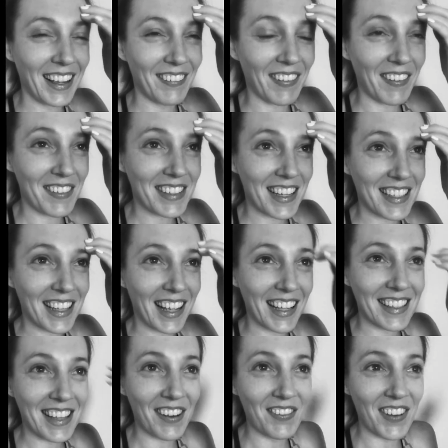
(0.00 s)
what was I
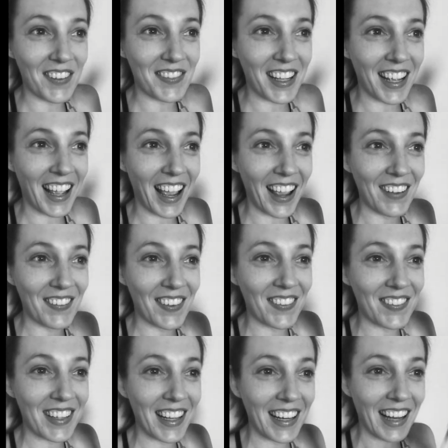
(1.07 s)
saying? $7.50,
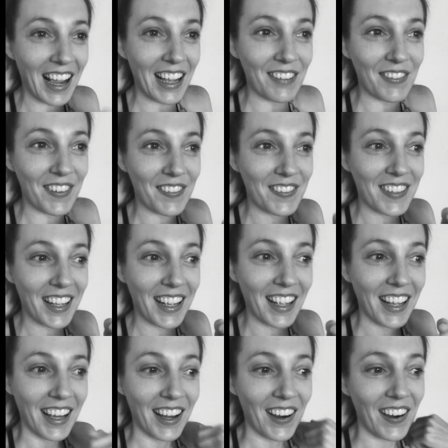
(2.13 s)
$8.50,
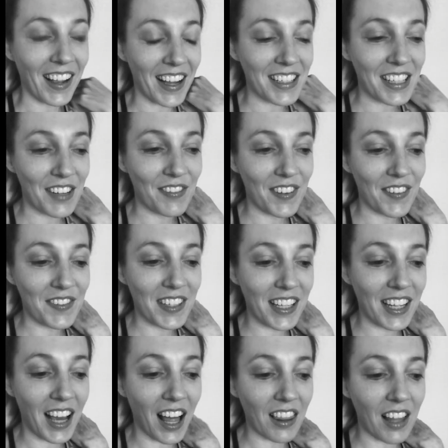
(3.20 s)
$9.50, oh yeah,
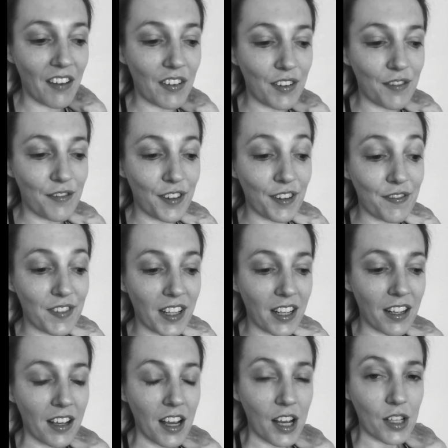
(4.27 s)
$10.50,
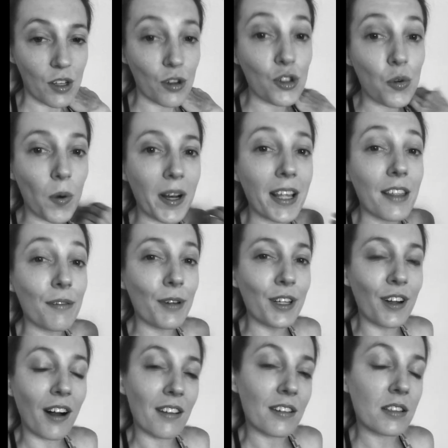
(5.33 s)
$11.50. So
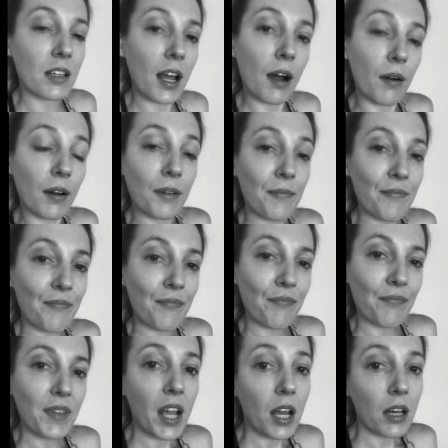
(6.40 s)
$23 an hour.
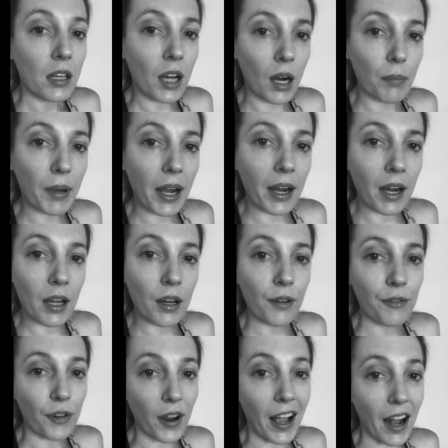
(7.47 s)
Not bad
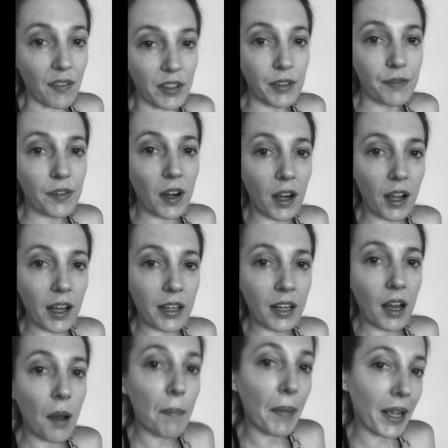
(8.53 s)
for having fun,
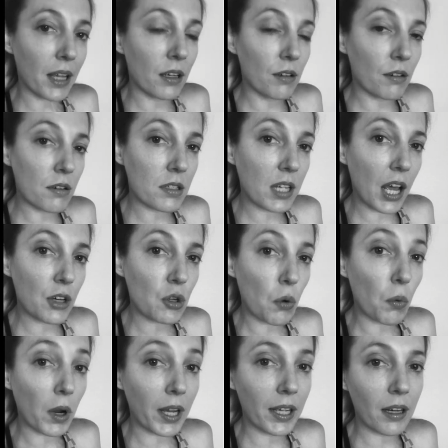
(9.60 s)
making your own
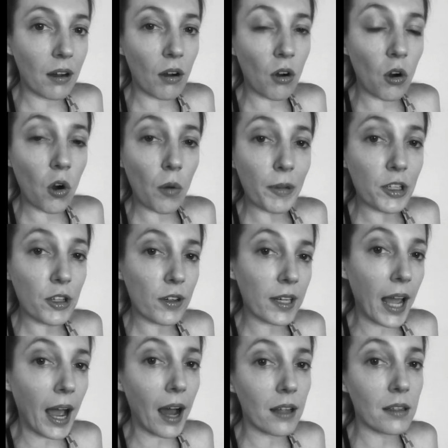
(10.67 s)
schedule, working at home, and you can
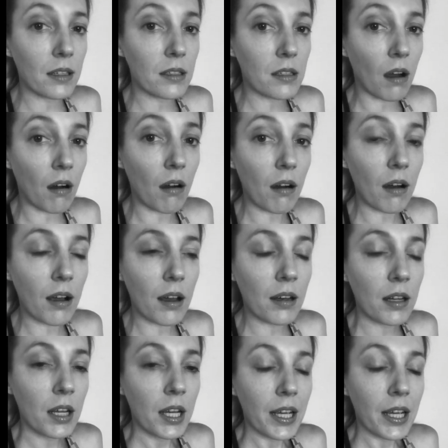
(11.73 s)
add this on